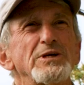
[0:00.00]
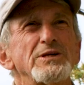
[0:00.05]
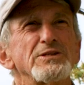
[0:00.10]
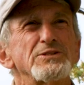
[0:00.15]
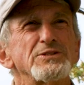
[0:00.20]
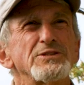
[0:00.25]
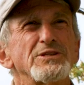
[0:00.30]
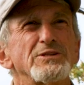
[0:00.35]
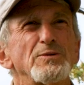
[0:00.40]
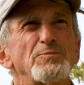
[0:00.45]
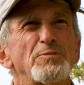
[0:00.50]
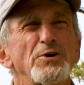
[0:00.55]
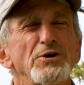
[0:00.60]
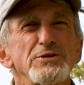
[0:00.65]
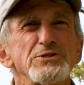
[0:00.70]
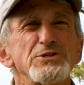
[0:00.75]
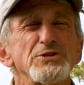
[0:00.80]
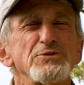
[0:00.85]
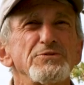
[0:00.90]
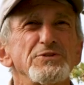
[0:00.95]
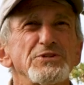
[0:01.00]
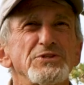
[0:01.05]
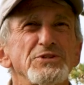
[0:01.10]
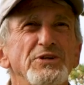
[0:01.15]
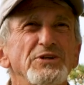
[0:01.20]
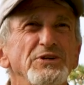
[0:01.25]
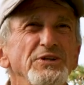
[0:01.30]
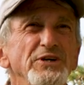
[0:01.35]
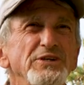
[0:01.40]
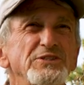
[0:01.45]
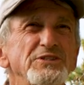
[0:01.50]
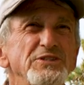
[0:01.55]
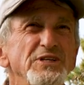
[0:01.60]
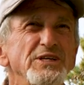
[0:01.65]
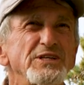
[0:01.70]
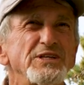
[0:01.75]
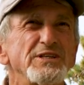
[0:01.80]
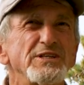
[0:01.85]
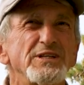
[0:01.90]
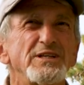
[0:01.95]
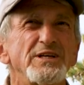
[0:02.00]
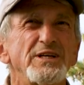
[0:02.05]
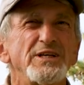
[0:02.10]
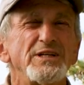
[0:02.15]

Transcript: asked the Park Service to collect data.